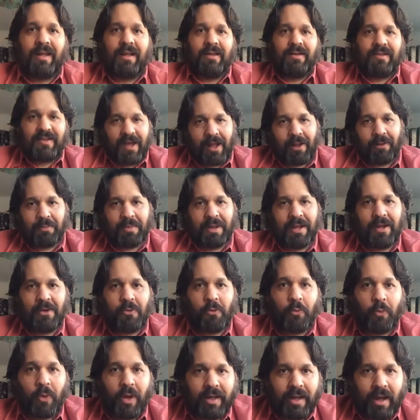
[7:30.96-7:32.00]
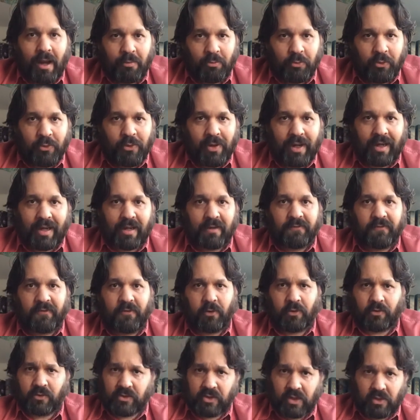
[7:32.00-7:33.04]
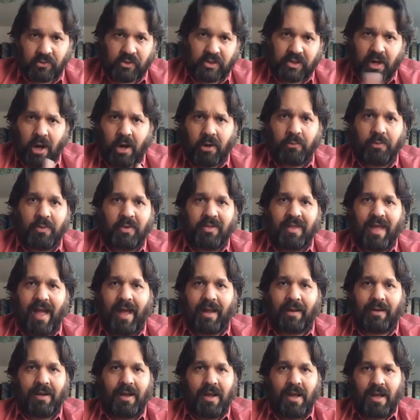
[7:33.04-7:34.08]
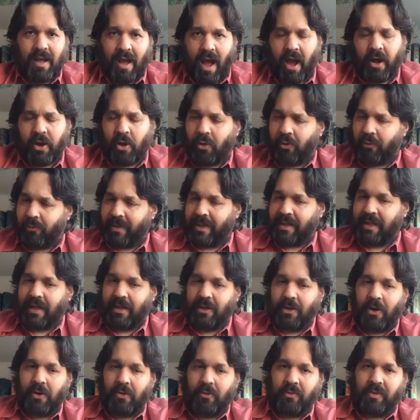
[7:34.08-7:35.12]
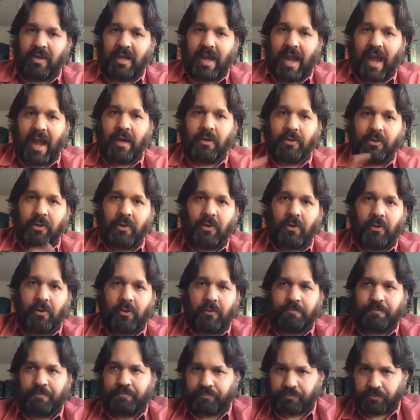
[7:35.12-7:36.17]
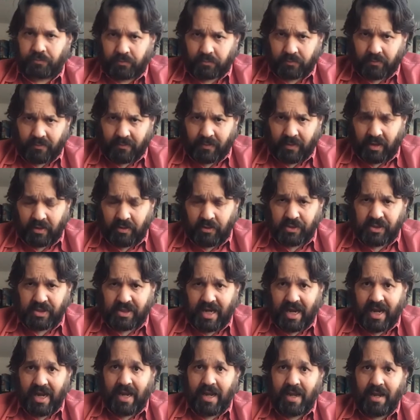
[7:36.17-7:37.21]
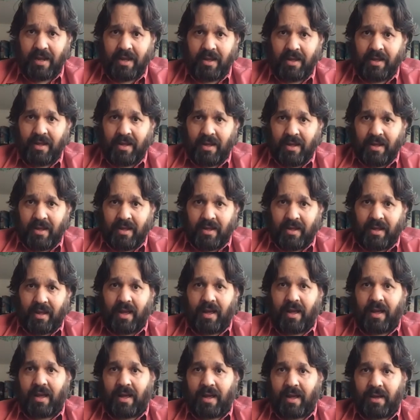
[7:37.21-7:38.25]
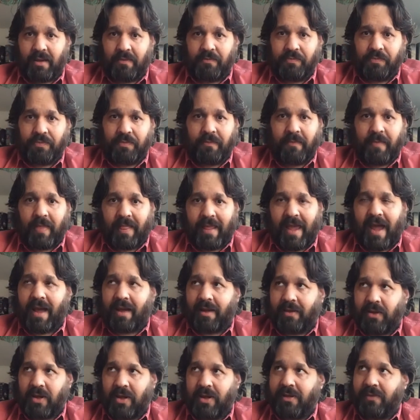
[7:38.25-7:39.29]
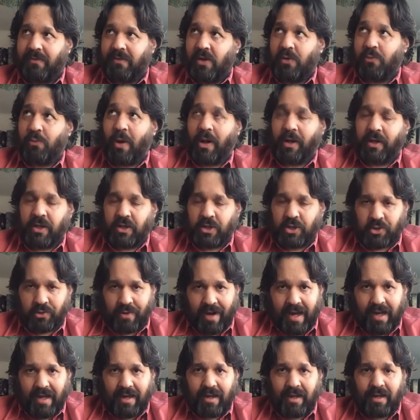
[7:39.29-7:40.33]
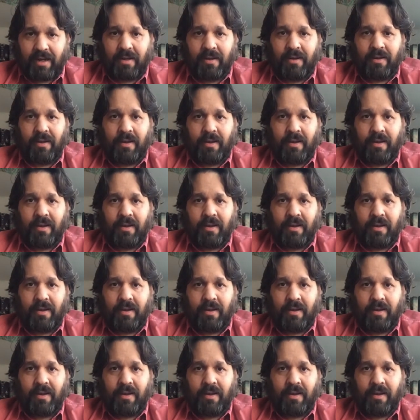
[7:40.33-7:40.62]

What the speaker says: Tell me what I'm doing it for. So start with that. I already know the end goal. You say, you want a drink.